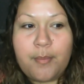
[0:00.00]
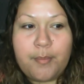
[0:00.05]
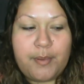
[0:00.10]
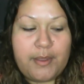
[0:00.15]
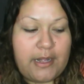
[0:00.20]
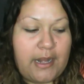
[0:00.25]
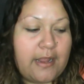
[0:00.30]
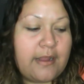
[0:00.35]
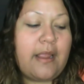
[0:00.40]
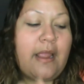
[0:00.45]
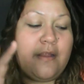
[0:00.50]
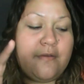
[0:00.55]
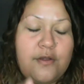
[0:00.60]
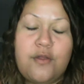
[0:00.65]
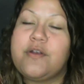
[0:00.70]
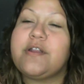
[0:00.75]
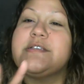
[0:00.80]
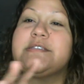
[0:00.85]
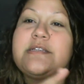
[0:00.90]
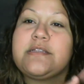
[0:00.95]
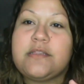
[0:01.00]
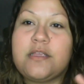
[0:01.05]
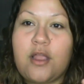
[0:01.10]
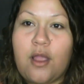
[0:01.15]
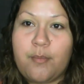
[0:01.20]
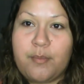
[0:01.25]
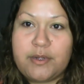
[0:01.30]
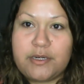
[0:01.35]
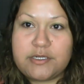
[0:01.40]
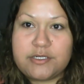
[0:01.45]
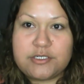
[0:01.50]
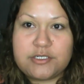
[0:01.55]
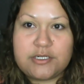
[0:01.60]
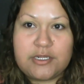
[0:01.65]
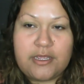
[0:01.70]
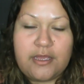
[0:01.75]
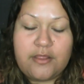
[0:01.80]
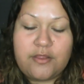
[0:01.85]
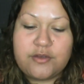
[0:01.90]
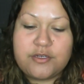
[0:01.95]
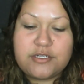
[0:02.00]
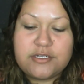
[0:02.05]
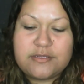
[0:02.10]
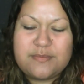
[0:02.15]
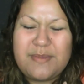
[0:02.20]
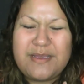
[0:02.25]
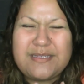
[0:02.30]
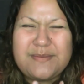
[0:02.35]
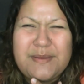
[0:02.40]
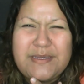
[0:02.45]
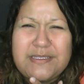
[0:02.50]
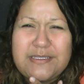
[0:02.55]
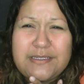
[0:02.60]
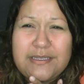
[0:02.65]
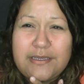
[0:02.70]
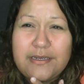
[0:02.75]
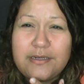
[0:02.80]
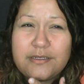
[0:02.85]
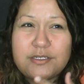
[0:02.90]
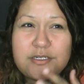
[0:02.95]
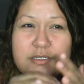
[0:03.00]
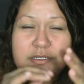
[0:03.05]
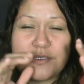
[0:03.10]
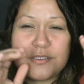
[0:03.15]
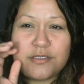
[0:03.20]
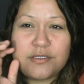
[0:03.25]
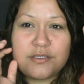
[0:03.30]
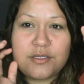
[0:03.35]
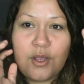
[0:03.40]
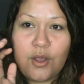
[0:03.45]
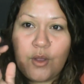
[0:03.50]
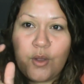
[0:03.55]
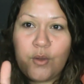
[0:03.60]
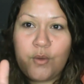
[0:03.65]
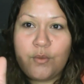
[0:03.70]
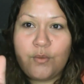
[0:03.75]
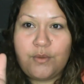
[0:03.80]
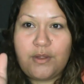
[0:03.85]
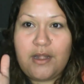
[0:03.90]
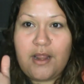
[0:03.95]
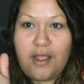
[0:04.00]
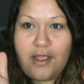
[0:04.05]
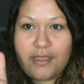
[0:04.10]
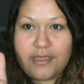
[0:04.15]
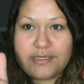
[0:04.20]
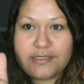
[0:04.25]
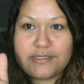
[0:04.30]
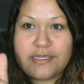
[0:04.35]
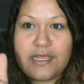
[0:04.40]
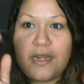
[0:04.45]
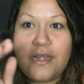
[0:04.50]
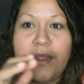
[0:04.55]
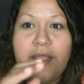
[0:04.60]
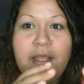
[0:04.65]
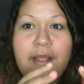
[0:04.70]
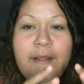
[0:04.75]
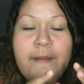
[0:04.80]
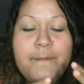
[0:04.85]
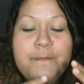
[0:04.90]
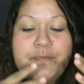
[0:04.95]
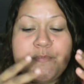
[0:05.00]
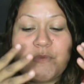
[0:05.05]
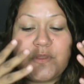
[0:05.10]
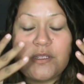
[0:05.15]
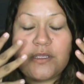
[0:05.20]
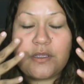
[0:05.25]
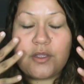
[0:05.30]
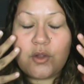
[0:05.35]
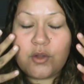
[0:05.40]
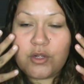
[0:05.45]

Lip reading: but I noticed that the combination together just makes my skin just so nice. And the